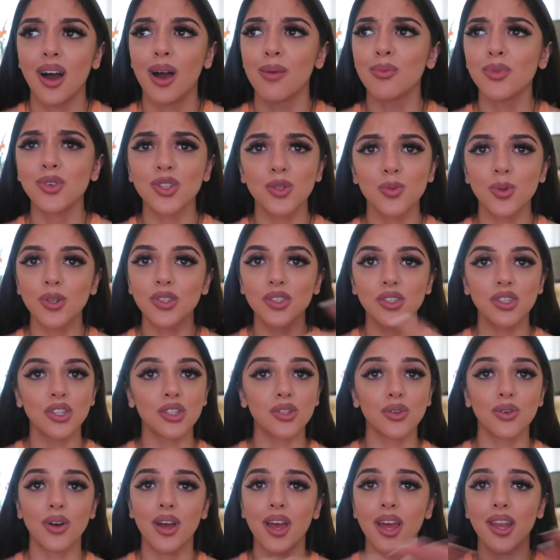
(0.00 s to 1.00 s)
I'm not
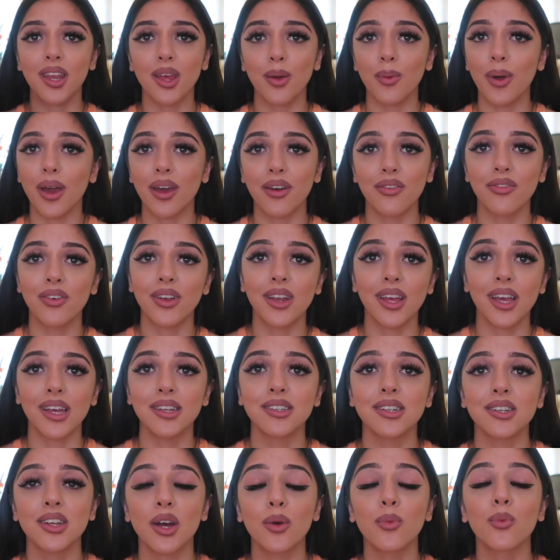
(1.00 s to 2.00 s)
sponsored or any way
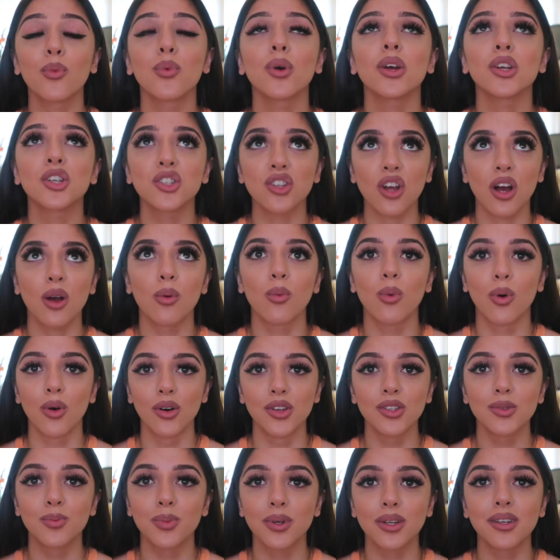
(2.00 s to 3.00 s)
affiliated. I wish I
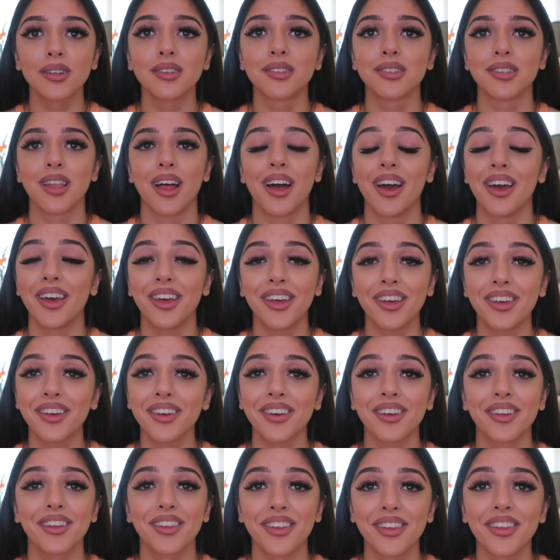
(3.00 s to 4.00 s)
was, because
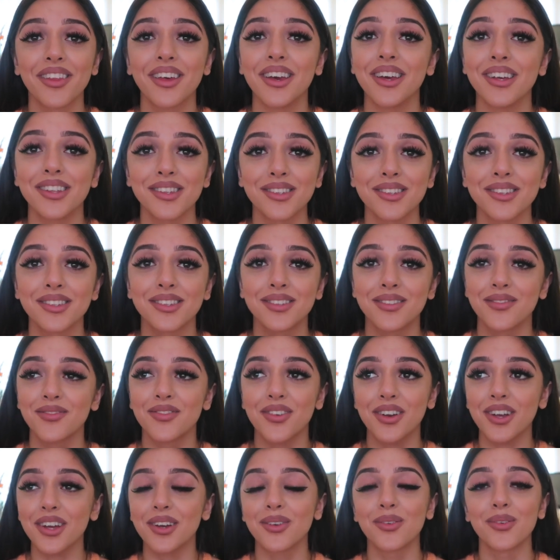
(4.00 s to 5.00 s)
like, it's
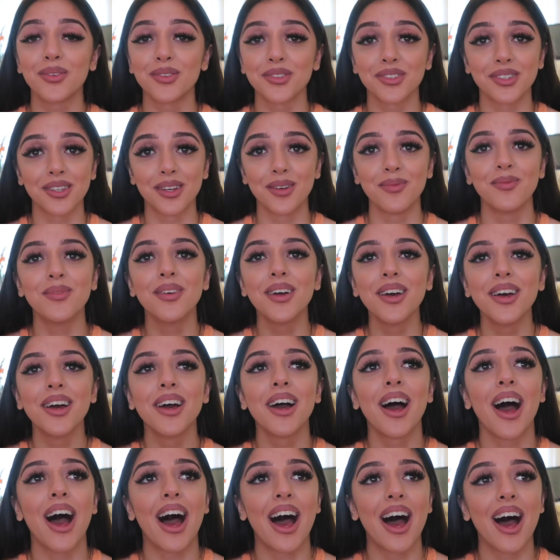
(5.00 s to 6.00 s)
freaking awesome.
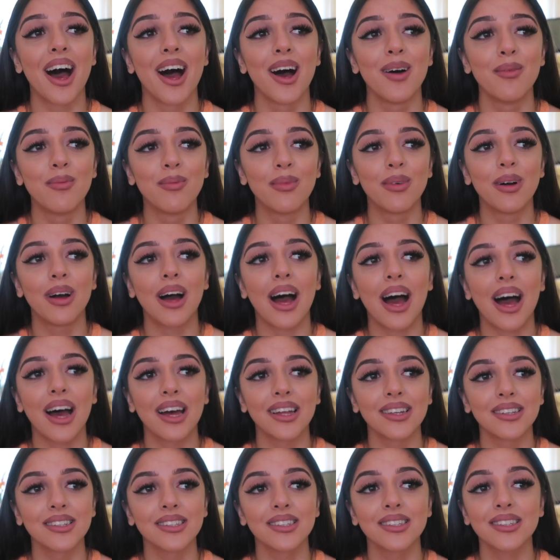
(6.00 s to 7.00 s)

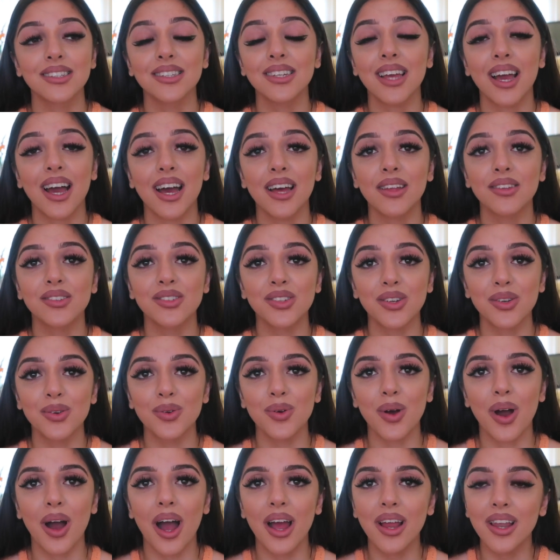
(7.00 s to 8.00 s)
And yeah,
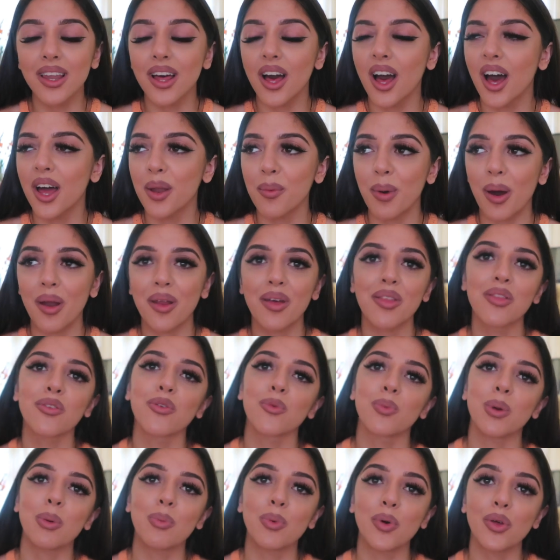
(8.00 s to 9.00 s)
so I heard about it
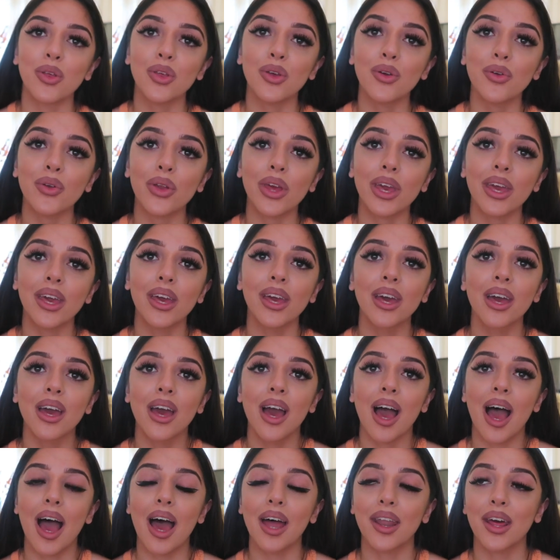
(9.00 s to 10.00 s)
through people at uni
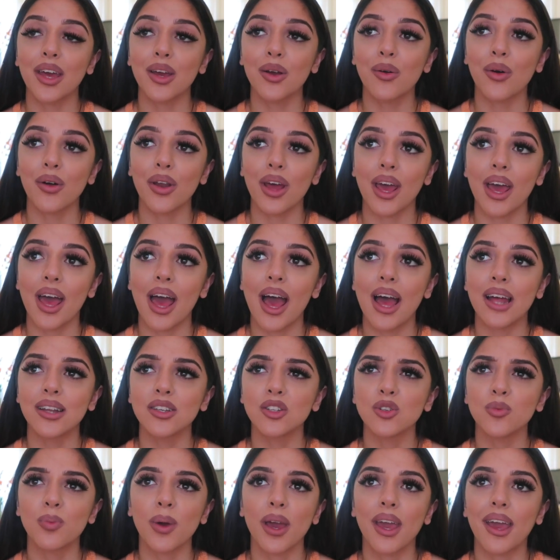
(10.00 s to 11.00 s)
and I got it.
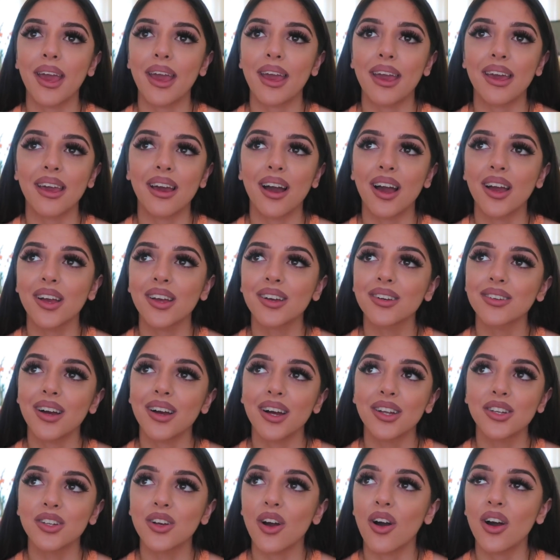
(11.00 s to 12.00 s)
And you pay,
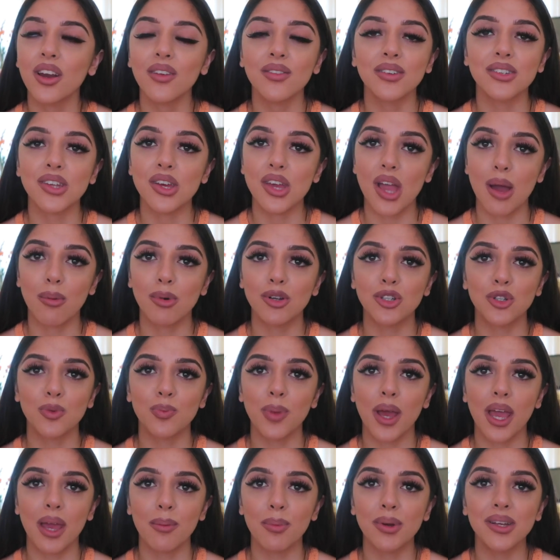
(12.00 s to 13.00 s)
I can't even tell you how much
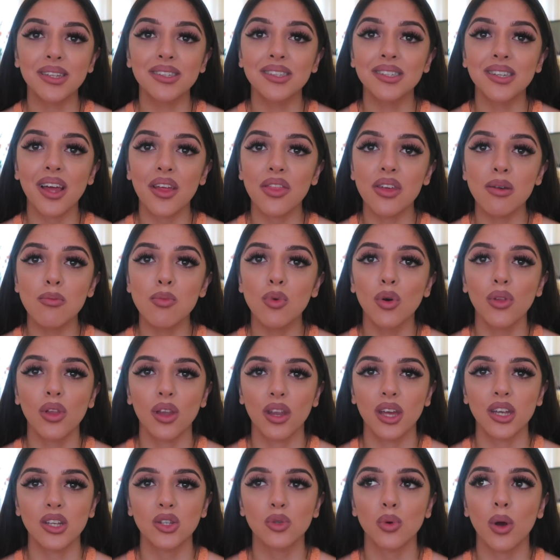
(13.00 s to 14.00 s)
you pay, but it's nothing more
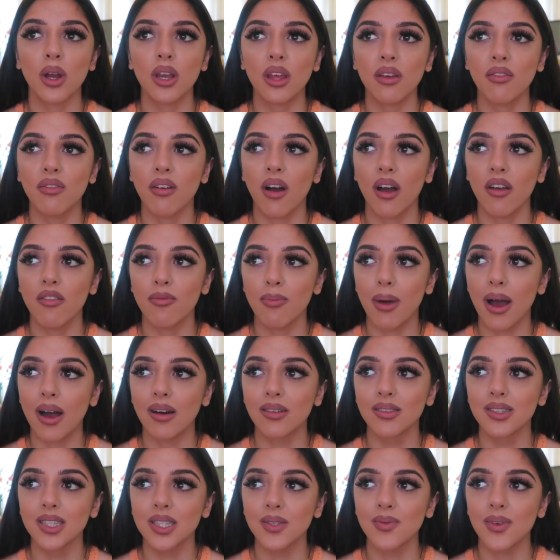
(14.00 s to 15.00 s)
than like
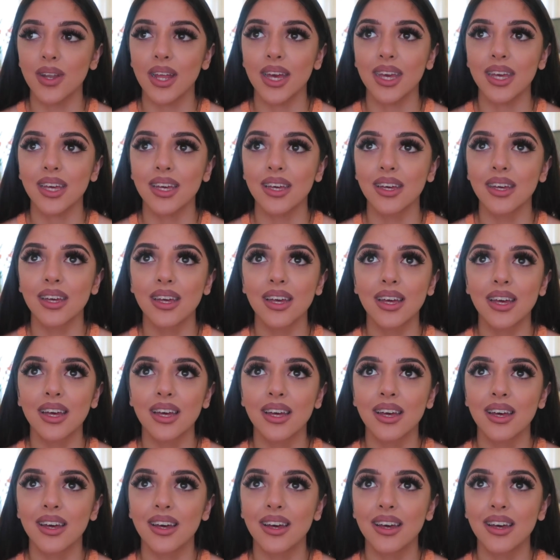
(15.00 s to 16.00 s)
£25 for like
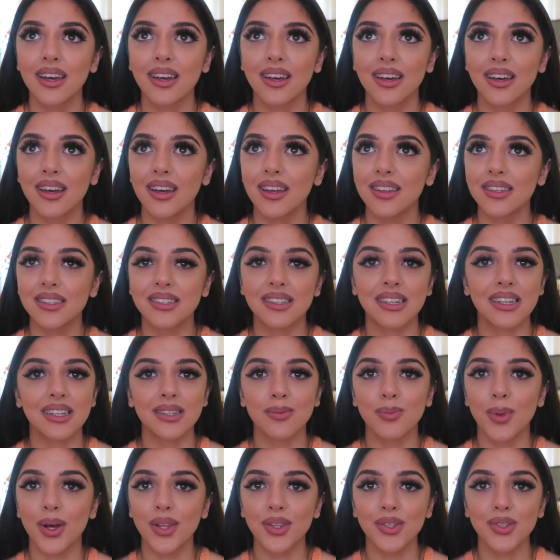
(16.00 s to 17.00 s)

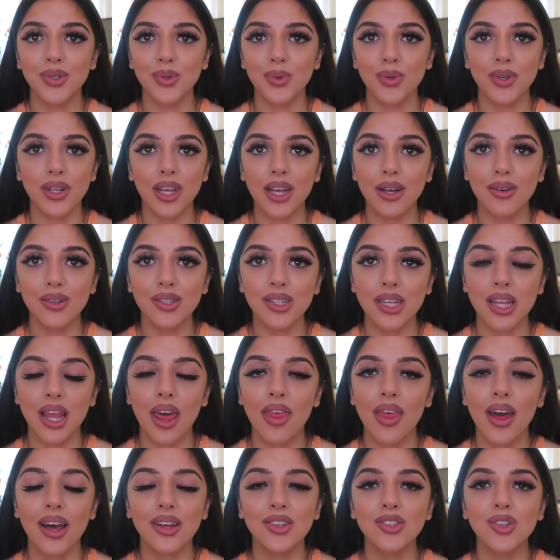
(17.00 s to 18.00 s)
6 months or a year or
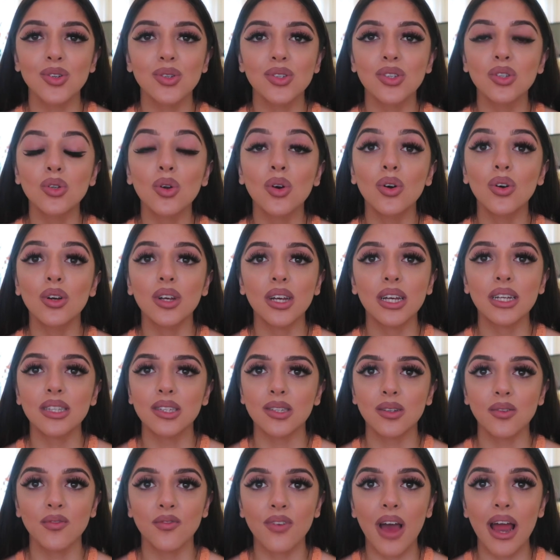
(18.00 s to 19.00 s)
something like that. So
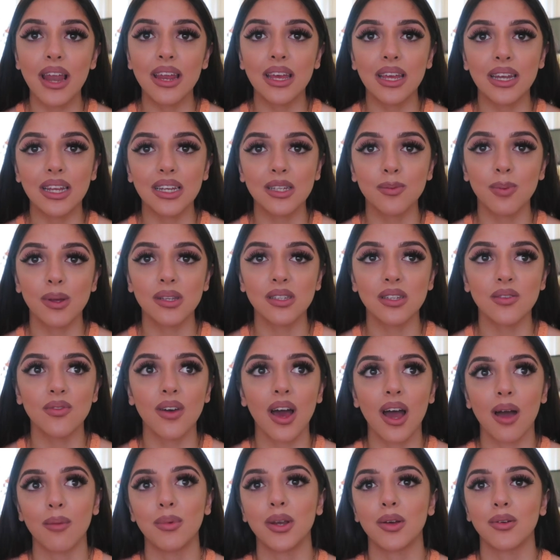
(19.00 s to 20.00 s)
it's fairly inexpensive
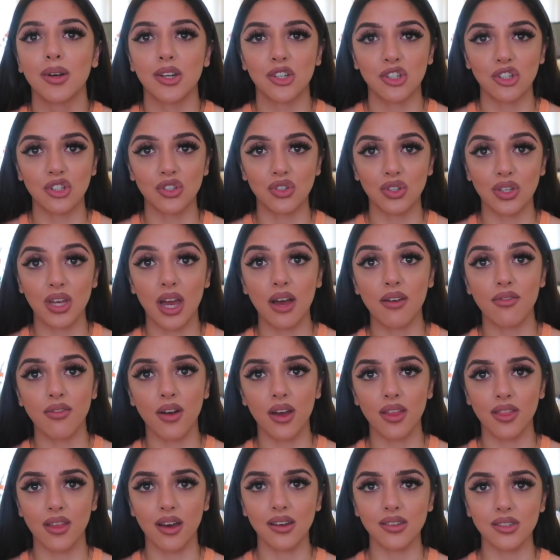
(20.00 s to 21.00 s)
for how many questions you get,
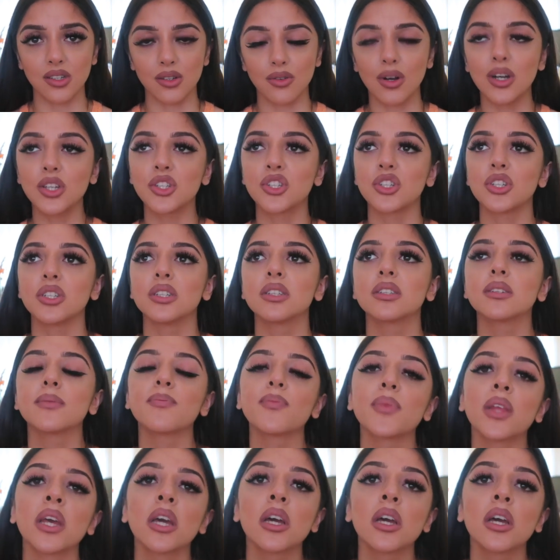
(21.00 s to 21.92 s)
5,000 questions.